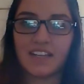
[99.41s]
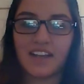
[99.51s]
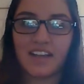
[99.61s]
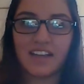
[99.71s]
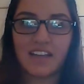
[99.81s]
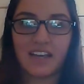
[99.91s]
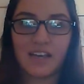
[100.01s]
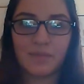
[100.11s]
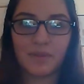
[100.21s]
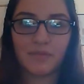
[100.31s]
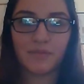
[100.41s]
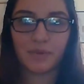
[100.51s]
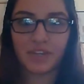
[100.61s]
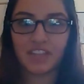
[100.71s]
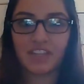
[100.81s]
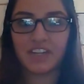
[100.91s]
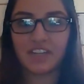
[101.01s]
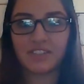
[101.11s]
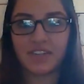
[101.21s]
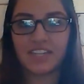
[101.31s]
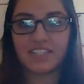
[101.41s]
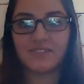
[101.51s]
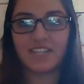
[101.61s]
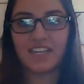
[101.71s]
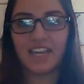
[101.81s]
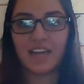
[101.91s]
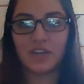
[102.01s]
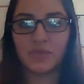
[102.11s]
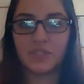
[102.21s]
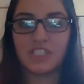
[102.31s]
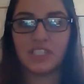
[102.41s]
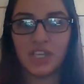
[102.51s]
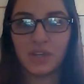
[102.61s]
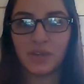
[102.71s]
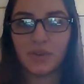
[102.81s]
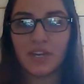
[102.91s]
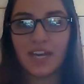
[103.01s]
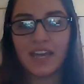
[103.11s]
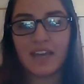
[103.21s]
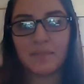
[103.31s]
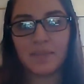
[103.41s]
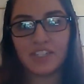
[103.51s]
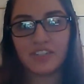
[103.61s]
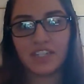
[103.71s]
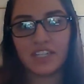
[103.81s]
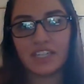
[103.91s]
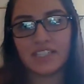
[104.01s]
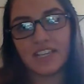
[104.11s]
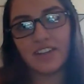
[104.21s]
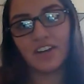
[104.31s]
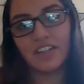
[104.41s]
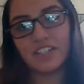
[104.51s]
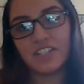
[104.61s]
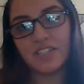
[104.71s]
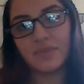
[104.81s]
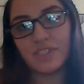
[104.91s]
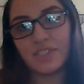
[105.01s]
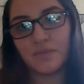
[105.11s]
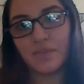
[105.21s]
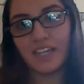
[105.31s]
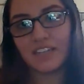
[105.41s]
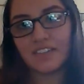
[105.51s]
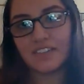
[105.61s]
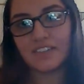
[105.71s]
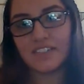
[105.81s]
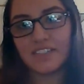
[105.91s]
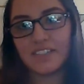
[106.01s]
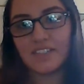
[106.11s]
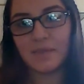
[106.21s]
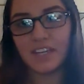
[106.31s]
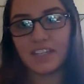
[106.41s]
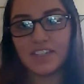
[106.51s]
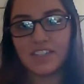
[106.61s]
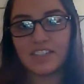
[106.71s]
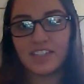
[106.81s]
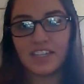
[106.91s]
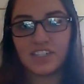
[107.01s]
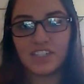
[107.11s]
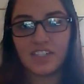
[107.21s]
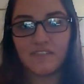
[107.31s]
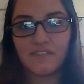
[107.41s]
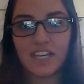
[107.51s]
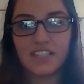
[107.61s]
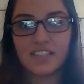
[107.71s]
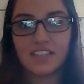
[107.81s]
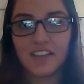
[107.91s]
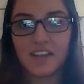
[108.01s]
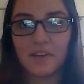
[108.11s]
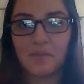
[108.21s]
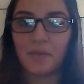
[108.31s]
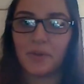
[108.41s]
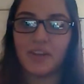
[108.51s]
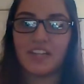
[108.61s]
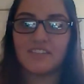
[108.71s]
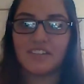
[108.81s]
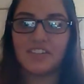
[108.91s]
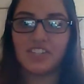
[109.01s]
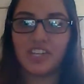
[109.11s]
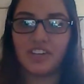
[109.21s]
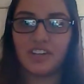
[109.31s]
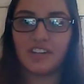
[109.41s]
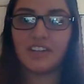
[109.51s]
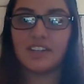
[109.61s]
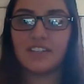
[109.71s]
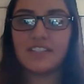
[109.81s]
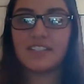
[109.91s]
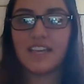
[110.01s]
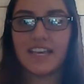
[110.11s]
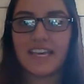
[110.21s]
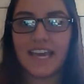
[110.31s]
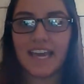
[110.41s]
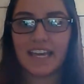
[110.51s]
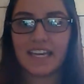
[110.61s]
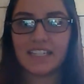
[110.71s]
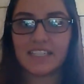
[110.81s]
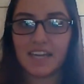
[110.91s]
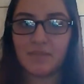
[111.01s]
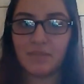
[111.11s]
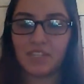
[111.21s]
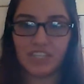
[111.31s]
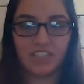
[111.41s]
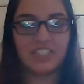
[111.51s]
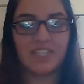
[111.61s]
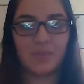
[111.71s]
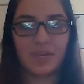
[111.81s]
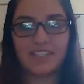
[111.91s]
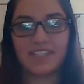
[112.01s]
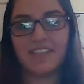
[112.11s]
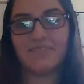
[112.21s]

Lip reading: I am a fourth year undergrad student at OSU, majoring in psychology with 2 minors in Spanish and HDFS. My pronouns are she, her, hers, and I'm the Here to Stay president.